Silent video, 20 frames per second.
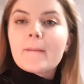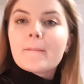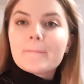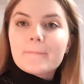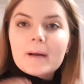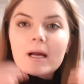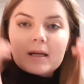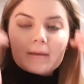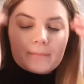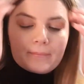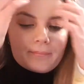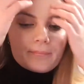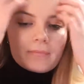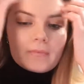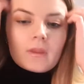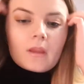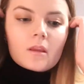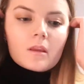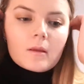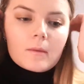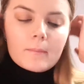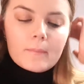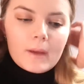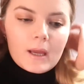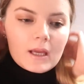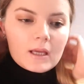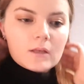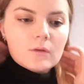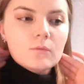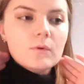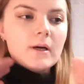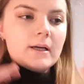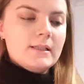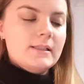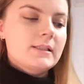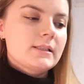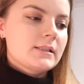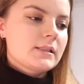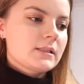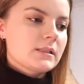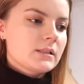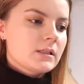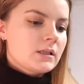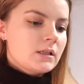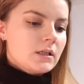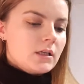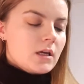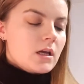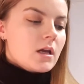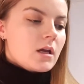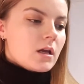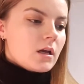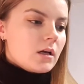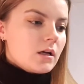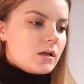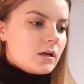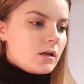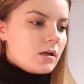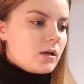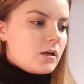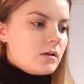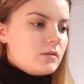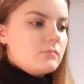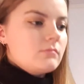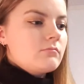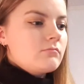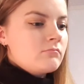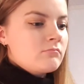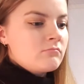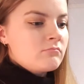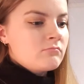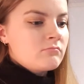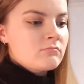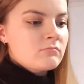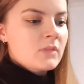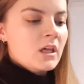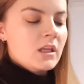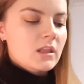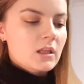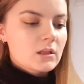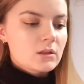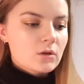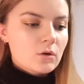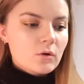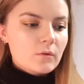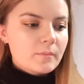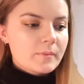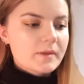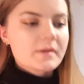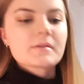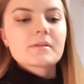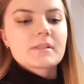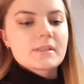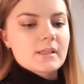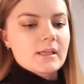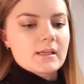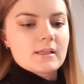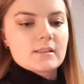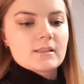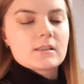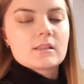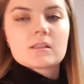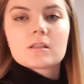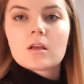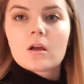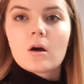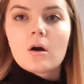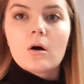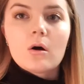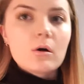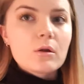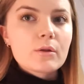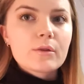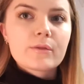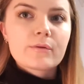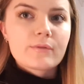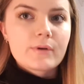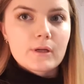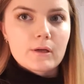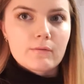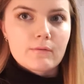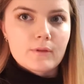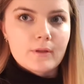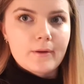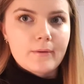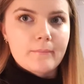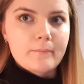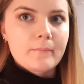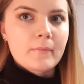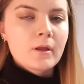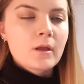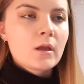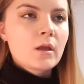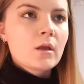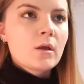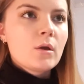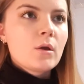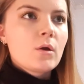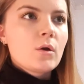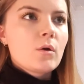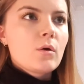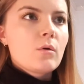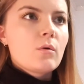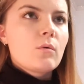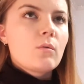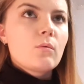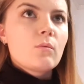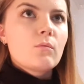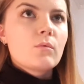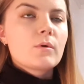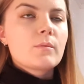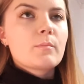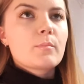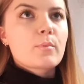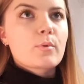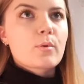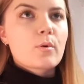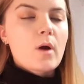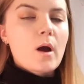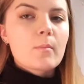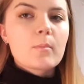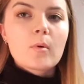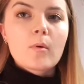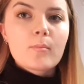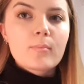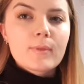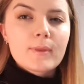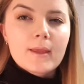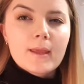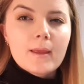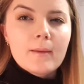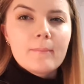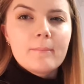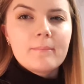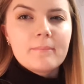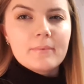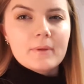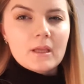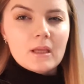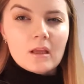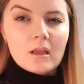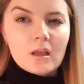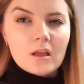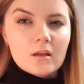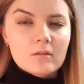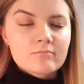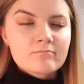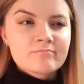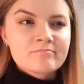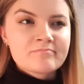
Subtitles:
But pain-wise, the low piercings, all 3 of them, would probably be